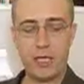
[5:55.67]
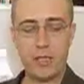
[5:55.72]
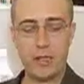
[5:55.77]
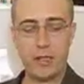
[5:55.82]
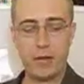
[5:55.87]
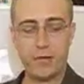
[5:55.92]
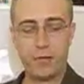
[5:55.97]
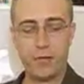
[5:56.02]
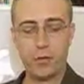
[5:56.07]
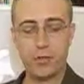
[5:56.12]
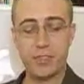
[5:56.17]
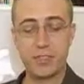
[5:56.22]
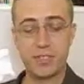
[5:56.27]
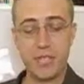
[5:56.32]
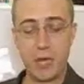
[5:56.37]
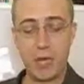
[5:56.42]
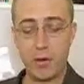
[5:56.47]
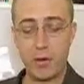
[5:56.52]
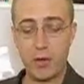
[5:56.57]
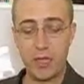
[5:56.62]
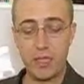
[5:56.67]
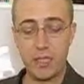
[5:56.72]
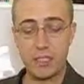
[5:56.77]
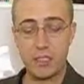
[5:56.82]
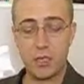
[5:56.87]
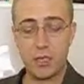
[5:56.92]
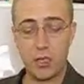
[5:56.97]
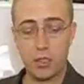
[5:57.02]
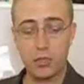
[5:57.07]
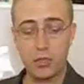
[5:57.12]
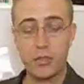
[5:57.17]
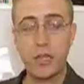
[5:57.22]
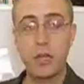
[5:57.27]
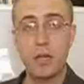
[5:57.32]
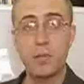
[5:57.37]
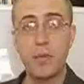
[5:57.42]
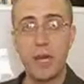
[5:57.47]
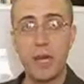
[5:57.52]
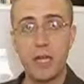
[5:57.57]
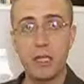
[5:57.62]
therefore Sarah is taller than
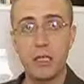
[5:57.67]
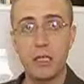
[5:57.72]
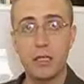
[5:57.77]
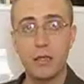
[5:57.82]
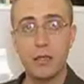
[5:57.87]
Betty,